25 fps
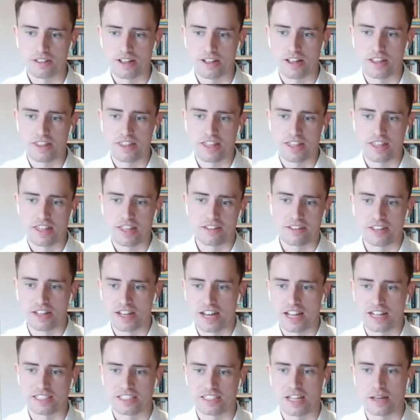And then the
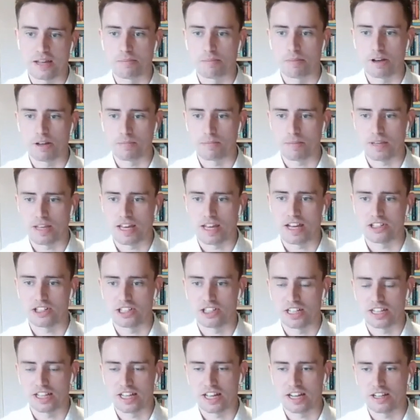next step might be
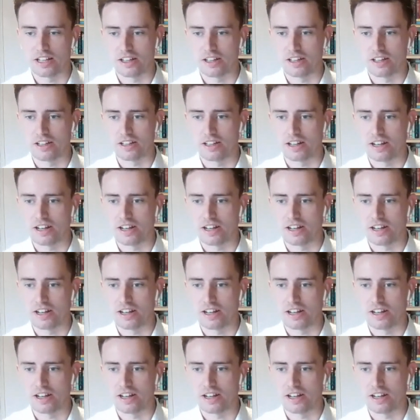actually getting an